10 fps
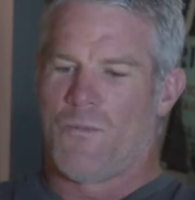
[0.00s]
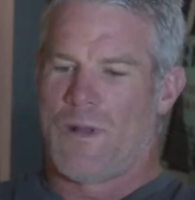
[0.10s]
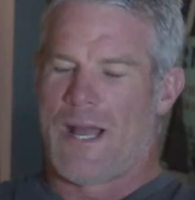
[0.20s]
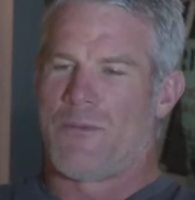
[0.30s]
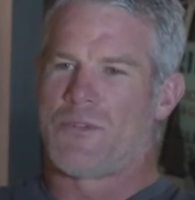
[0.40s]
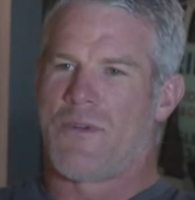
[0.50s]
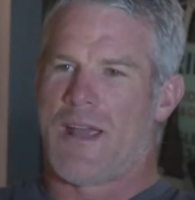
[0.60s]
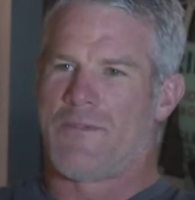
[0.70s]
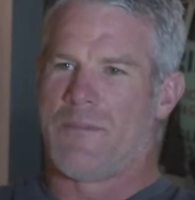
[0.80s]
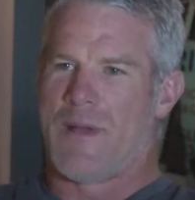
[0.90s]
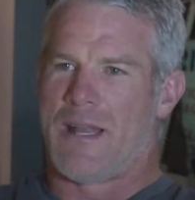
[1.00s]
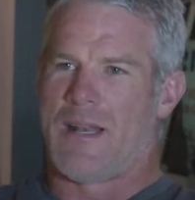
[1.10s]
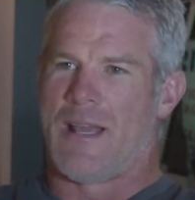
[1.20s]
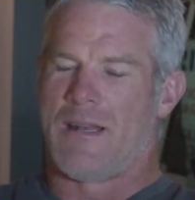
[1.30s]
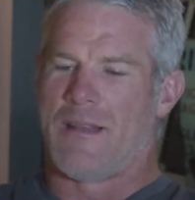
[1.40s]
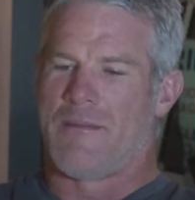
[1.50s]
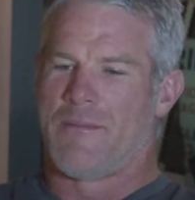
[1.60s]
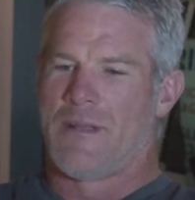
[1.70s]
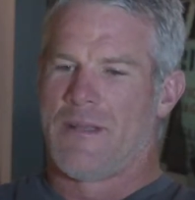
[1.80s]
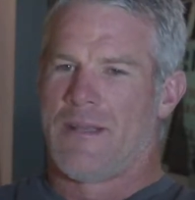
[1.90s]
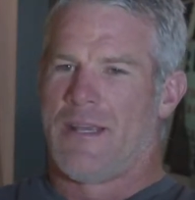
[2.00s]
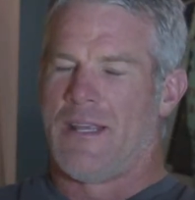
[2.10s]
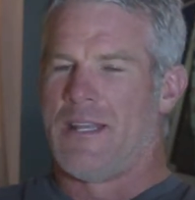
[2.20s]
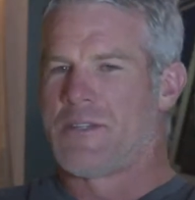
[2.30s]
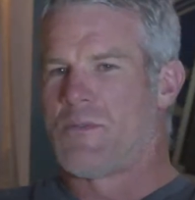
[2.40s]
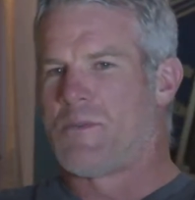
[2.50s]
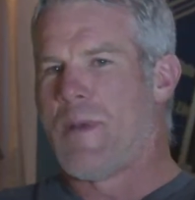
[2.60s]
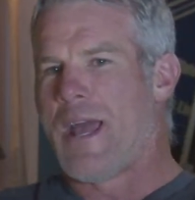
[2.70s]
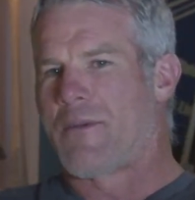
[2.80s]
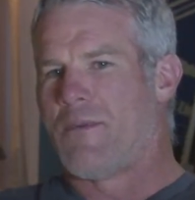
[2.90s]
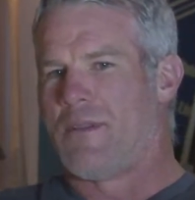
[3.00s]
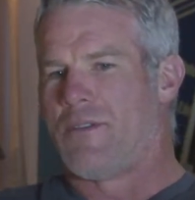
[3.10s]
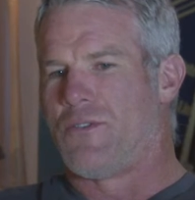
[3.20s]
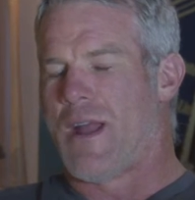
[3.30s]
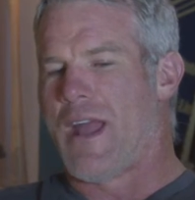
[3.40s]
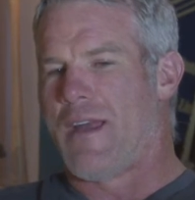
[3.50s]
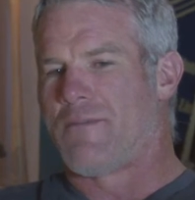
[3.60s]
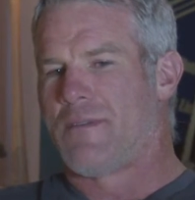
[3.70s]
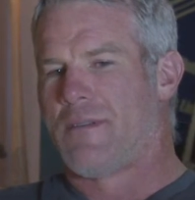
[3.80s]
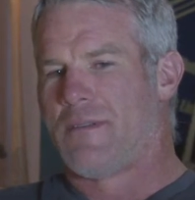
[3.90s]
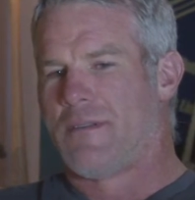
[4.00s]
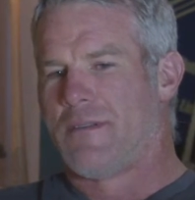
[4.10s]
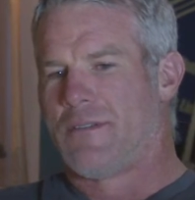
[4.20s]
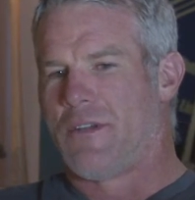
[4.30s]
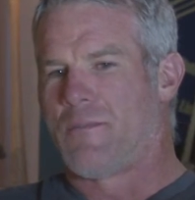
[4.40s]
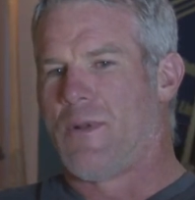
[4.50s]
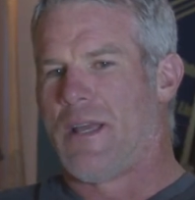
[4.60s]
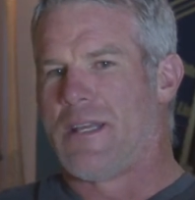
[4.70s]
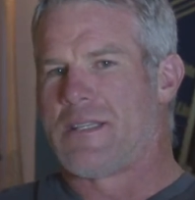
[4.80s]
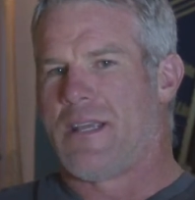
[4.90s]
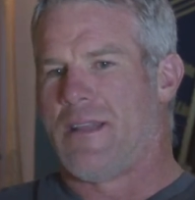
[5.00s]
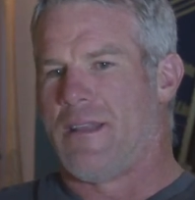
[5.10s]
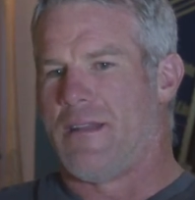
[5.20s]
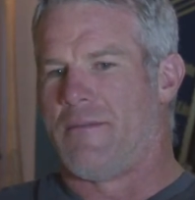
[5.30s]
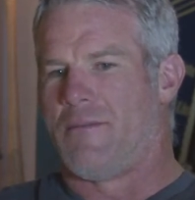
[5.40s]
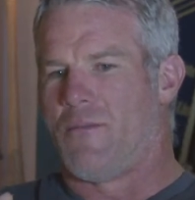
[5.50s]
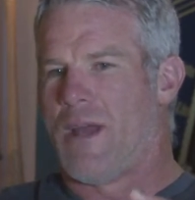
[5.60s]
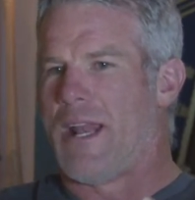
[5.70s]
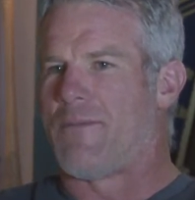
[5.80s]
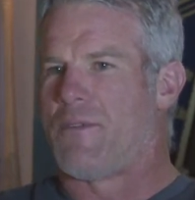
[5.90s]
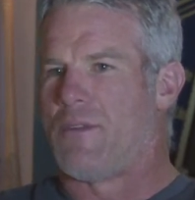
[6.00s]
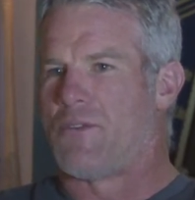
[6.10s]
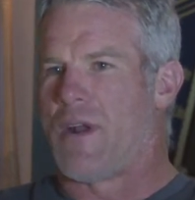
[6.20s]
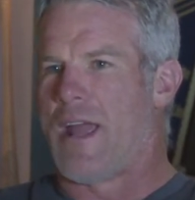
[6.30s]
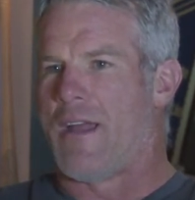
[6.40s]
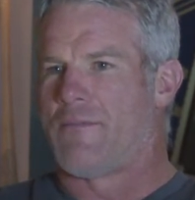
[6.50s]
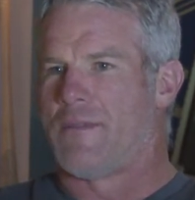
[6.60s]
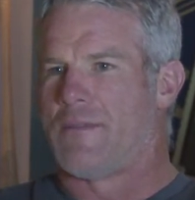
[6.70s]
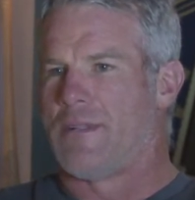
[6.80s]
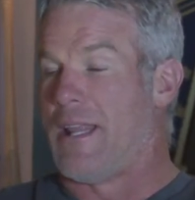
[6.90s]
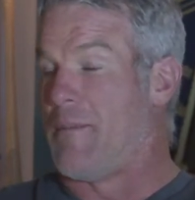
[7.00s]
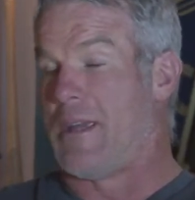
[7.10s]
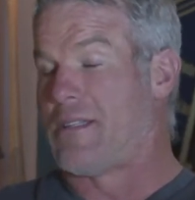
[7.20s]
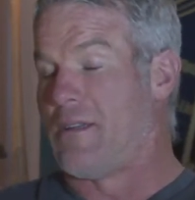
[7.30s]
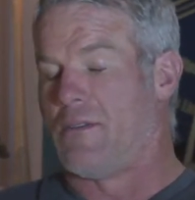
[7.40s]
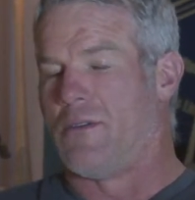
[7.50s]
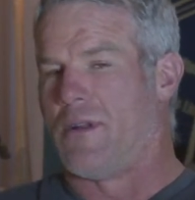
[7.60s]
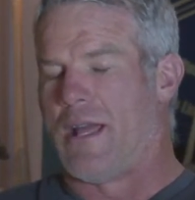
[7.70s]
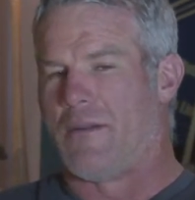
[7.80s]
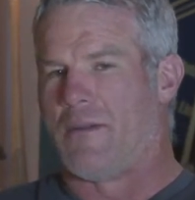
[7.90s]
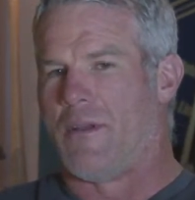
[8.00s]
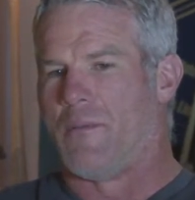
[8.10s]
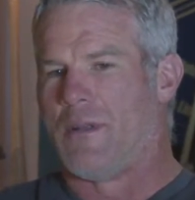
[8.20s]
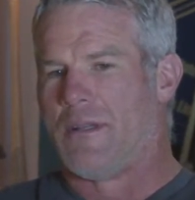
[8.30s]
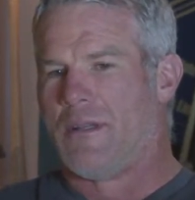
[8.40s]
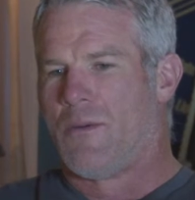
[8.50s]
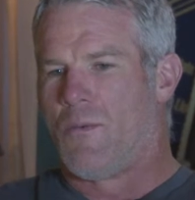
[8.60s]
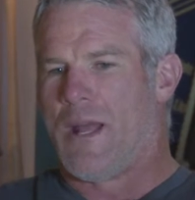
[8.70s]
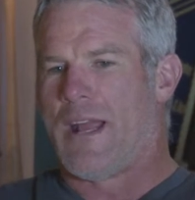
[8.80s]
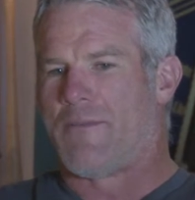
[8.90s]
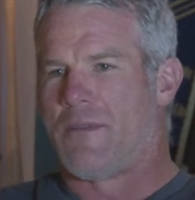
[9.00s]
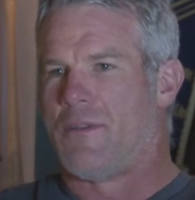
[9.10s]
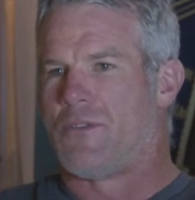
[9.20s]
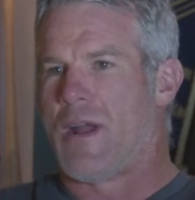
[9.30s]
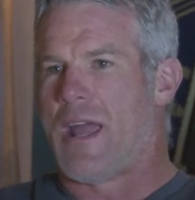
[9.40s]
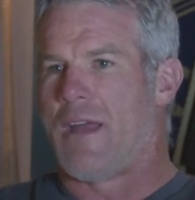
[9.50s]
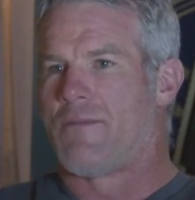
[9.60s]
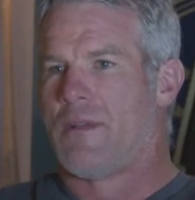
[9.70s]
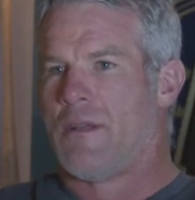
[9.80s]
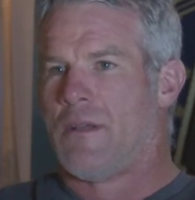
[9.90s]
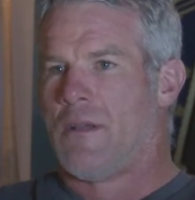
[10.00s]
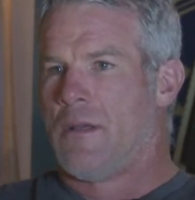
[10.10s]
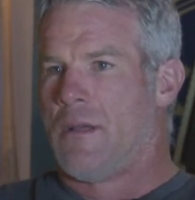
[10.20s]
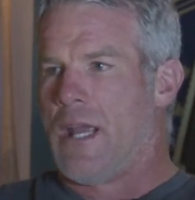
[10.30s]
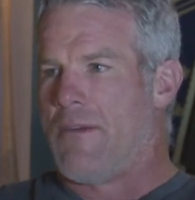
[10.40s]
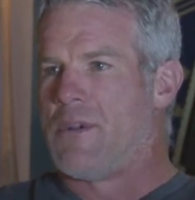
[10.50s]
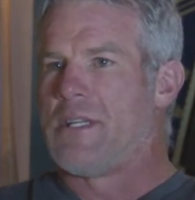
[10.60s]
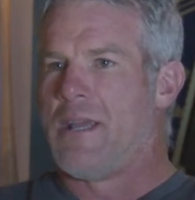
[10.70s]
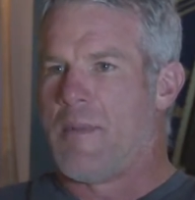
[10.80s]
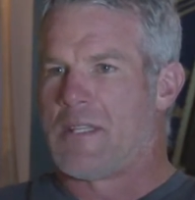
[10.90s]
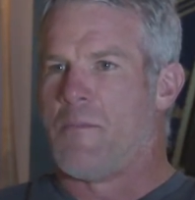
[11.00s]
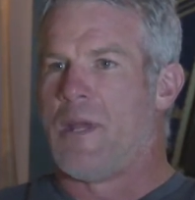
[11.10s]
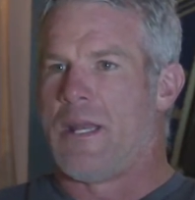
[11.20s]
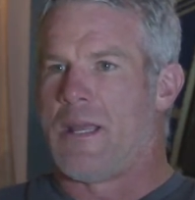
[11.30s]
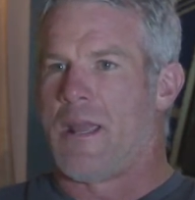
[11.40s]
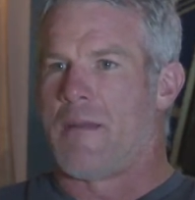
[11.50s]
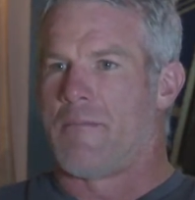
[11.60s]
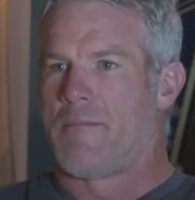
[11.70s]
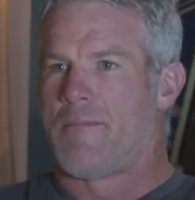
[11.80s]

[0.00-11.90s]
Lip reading: When I was drafted by Atlanta, and this was back when the draft took place, and then right after the draft, and they may still do it, I don't know, but right after the draft, every team has a mini camp.